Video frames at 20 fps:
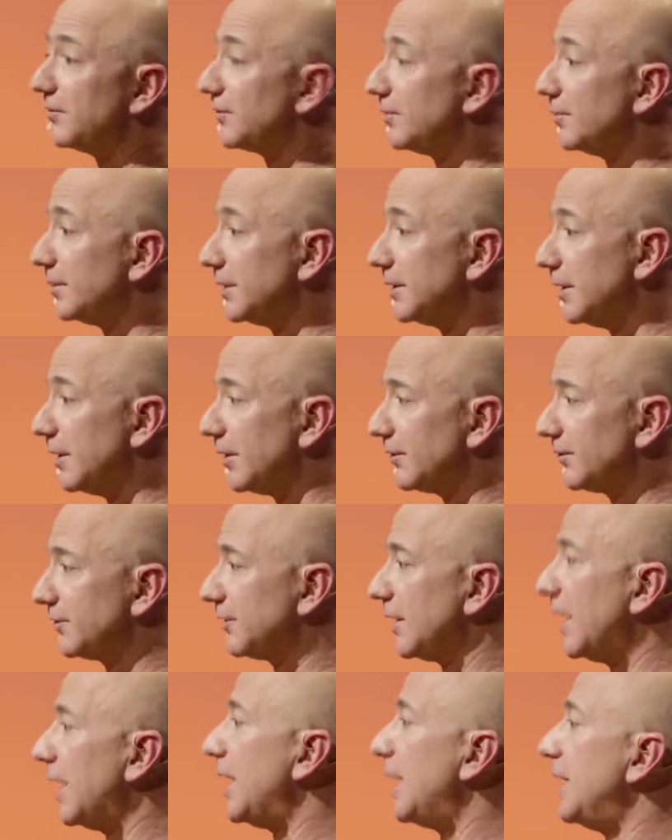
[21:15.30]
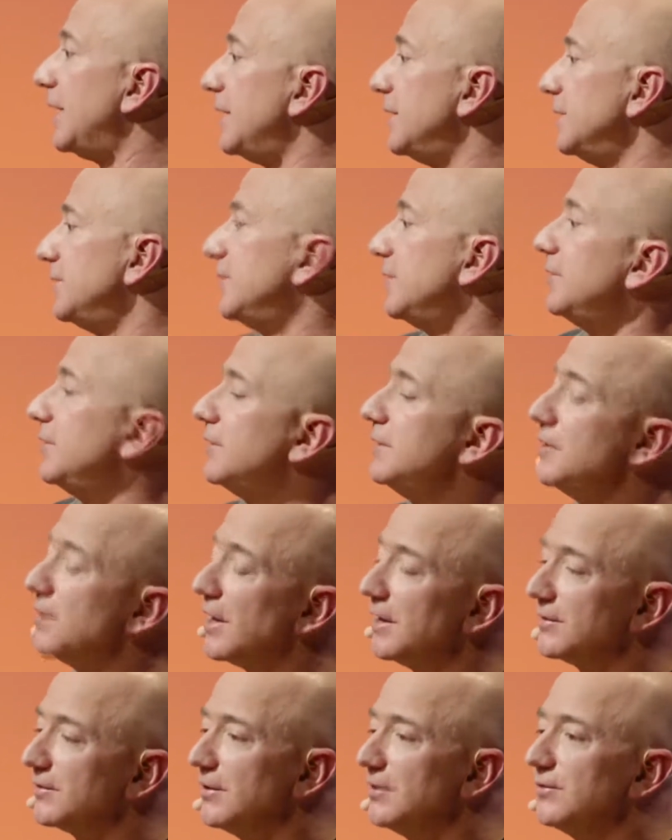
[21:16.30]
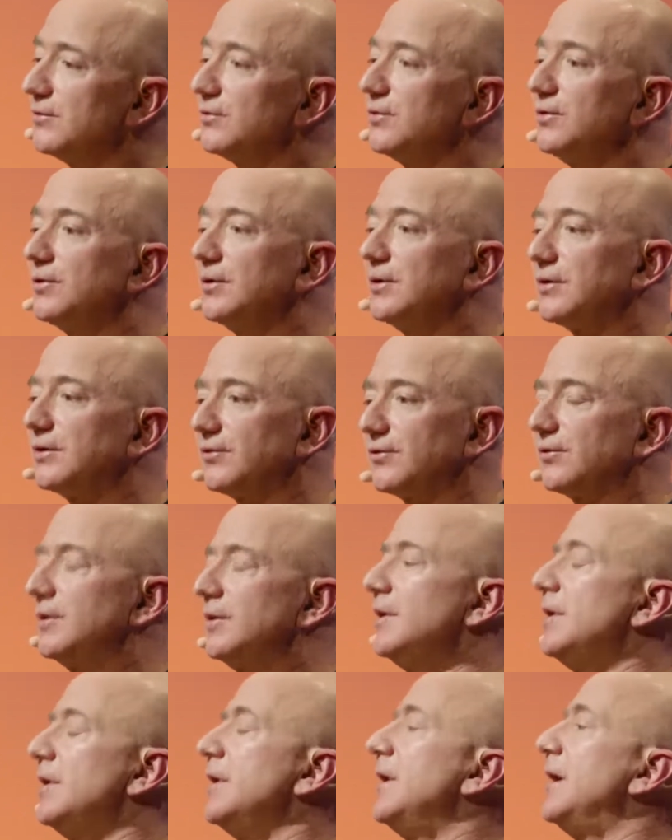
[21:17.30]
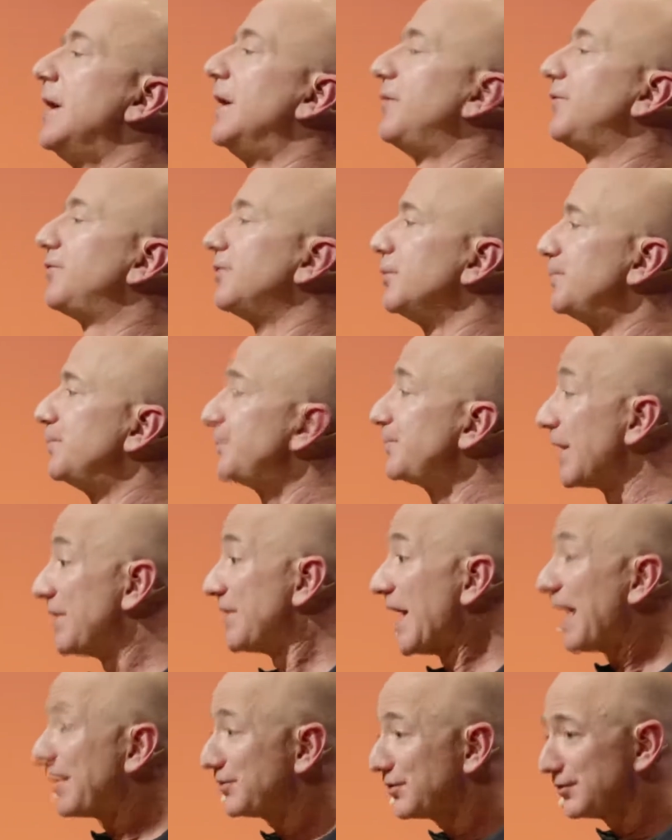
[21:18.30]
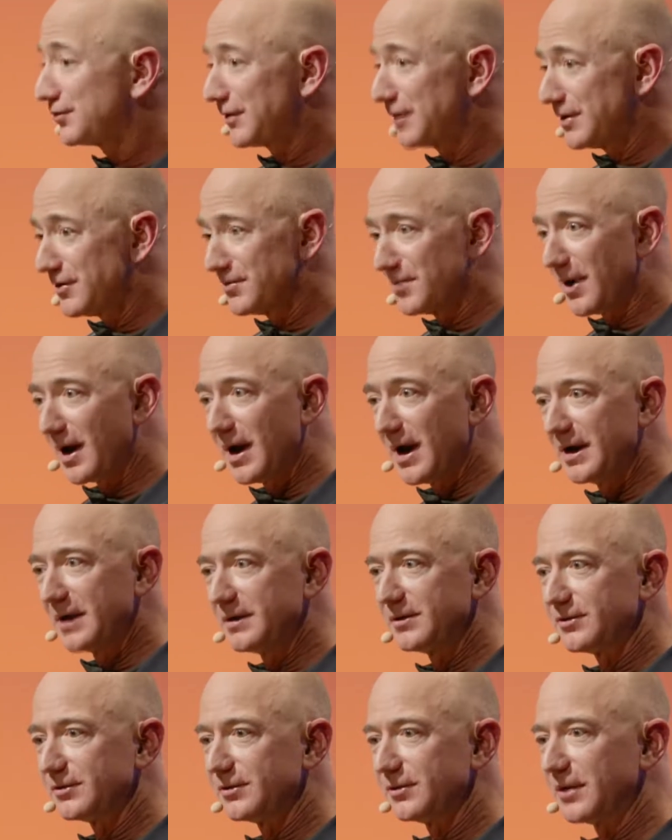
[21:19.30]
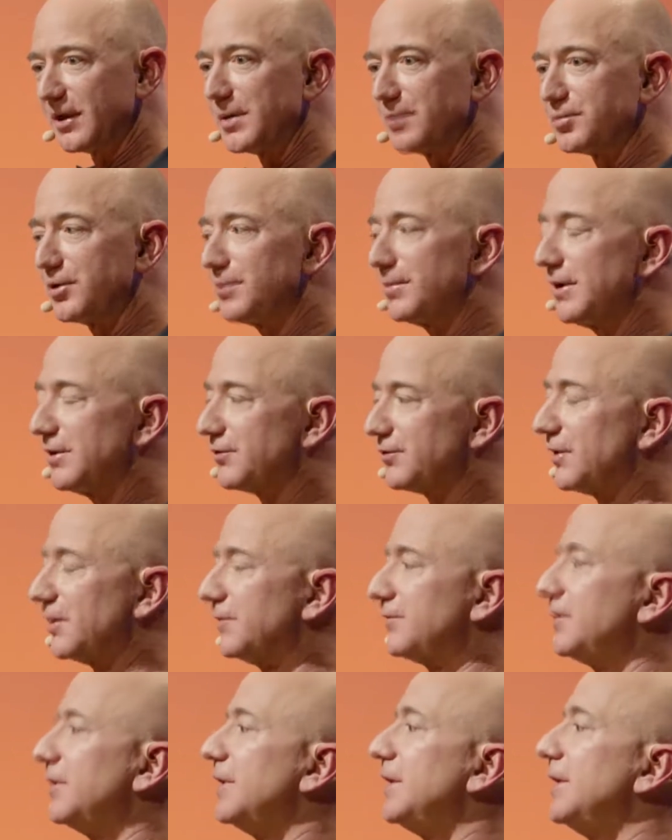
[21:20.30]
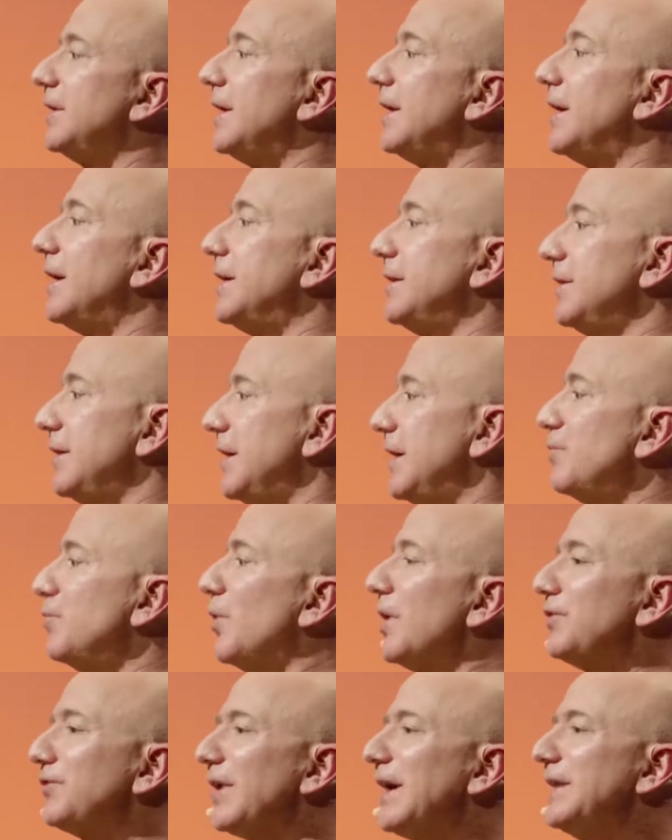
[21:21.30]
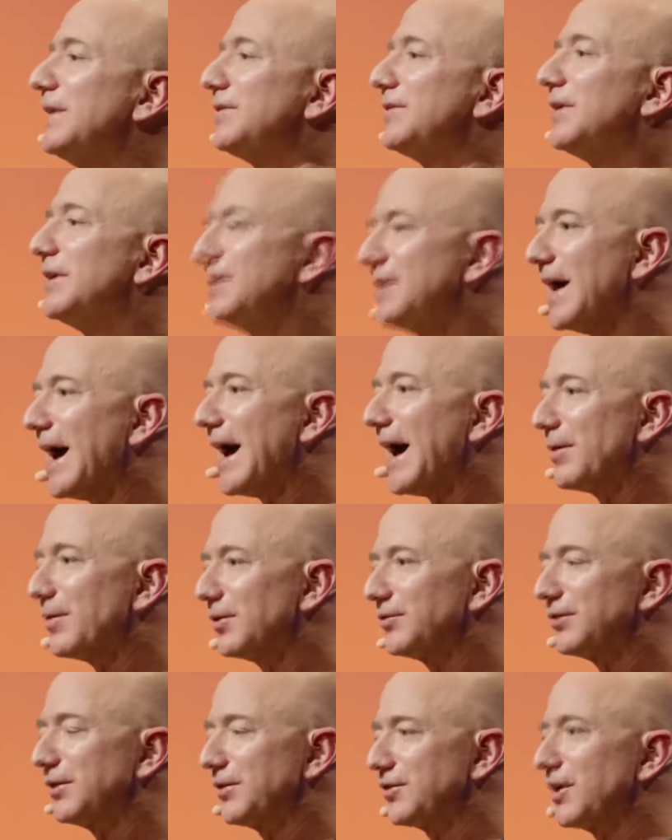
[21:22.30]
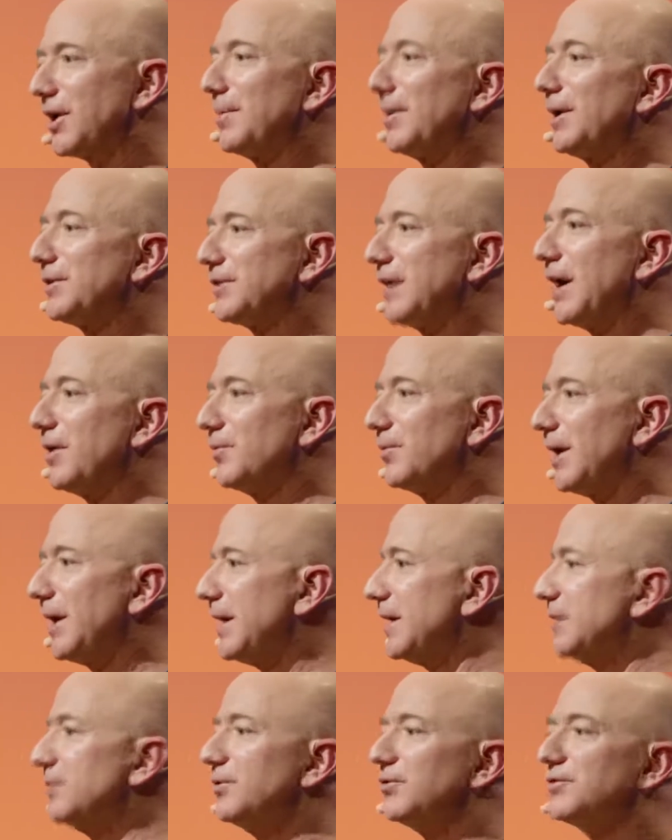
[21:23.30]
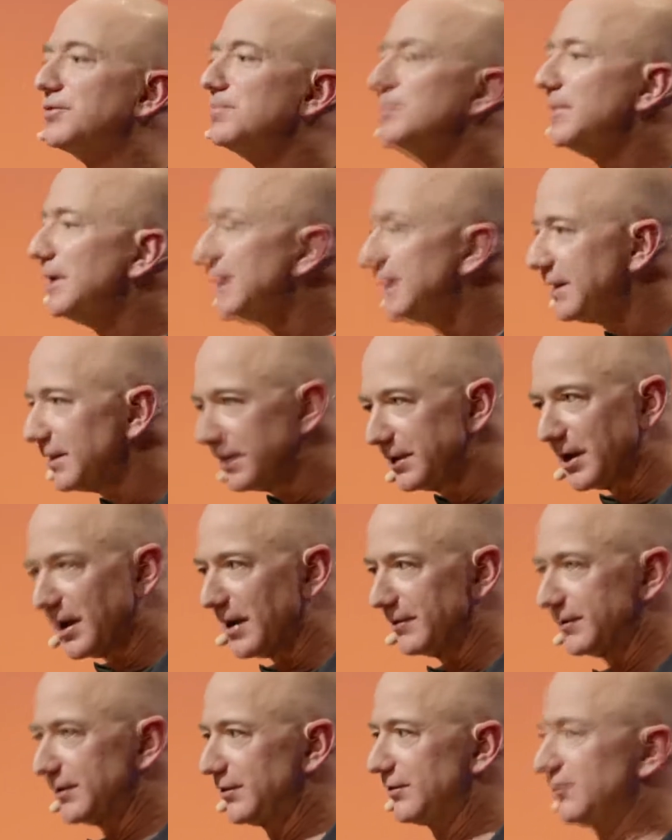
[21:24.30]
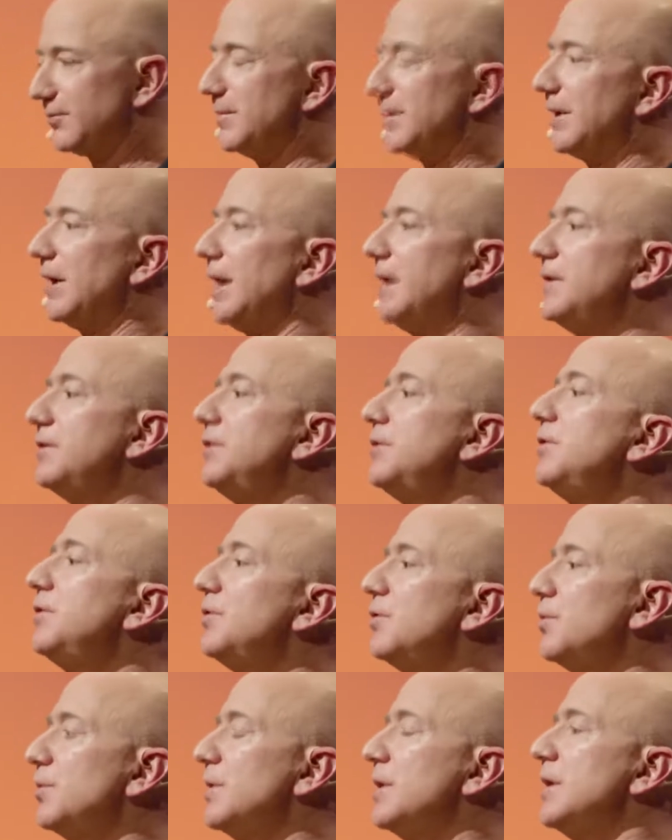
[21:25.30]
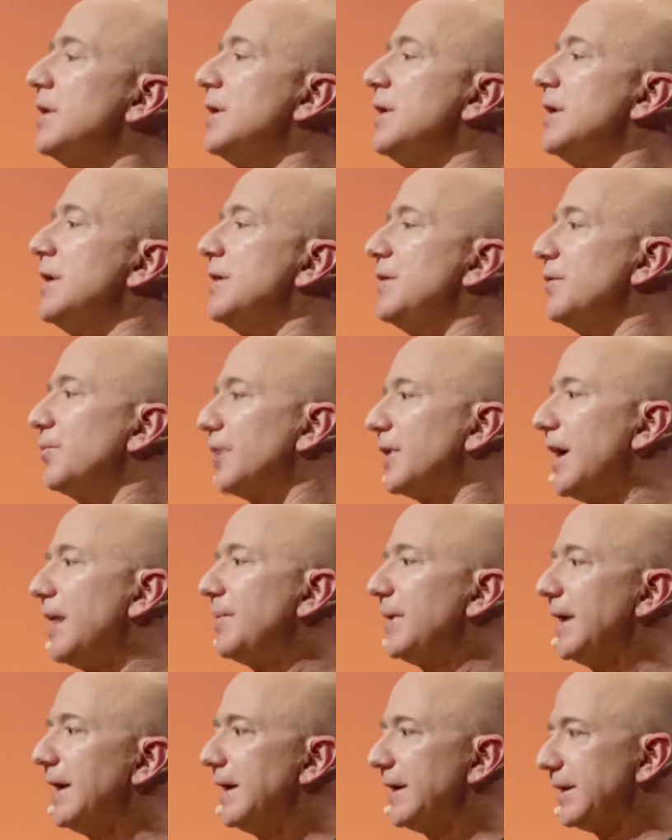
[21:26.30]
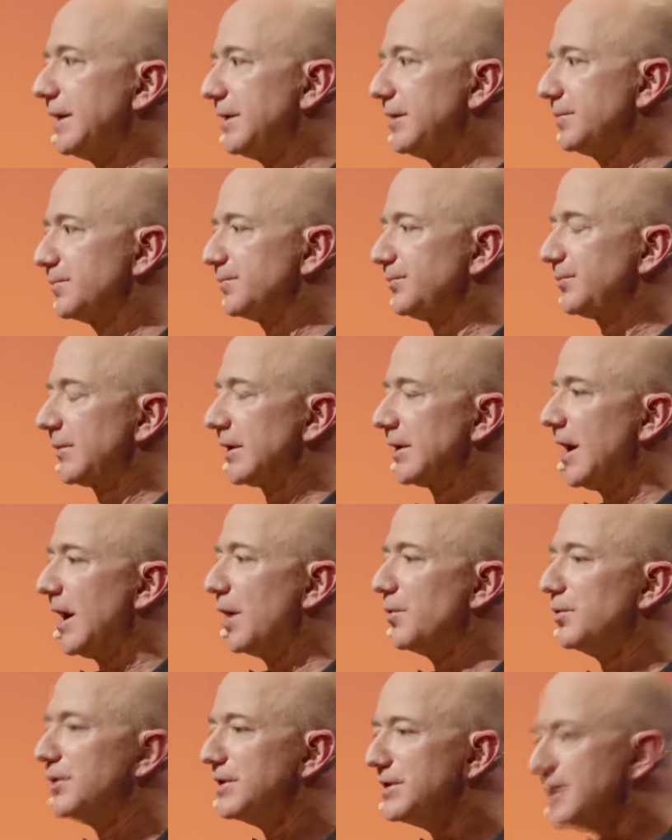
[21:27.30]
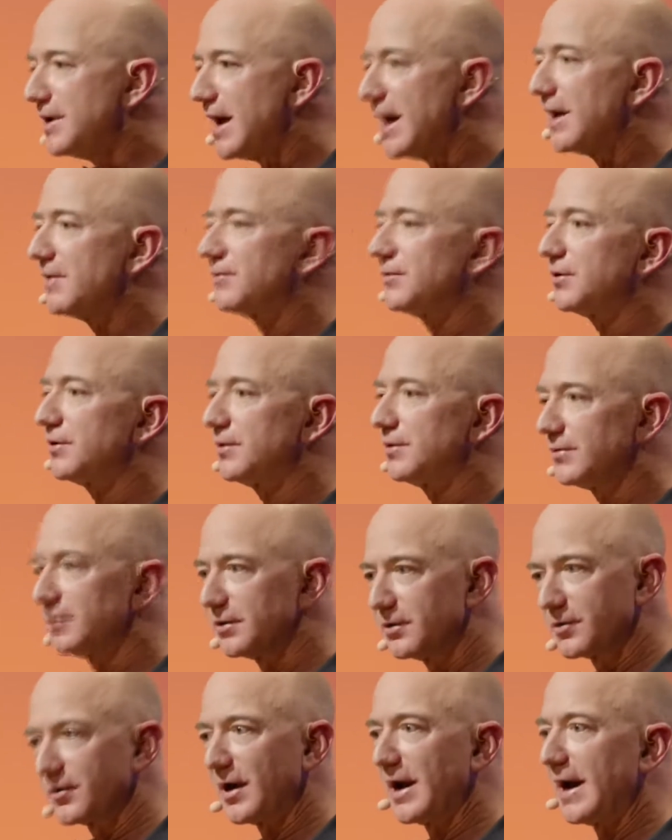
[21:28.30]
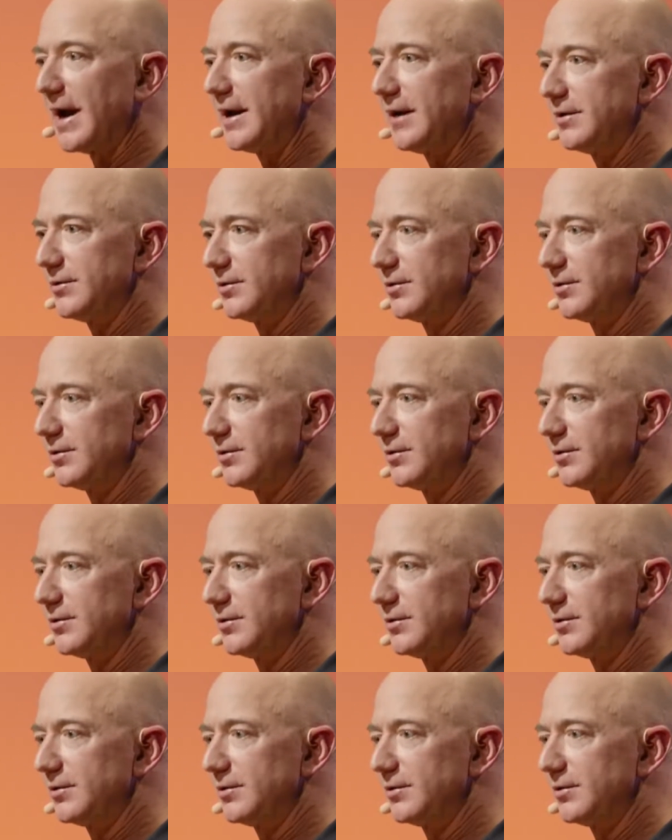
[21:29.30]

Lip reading: somebody else. I didn't do this. And so that's the frame of mind that I put myself in. And once I did that, once I thought about it that way, it was immediately obvious to me. I knew that when I'm 80, I would never regret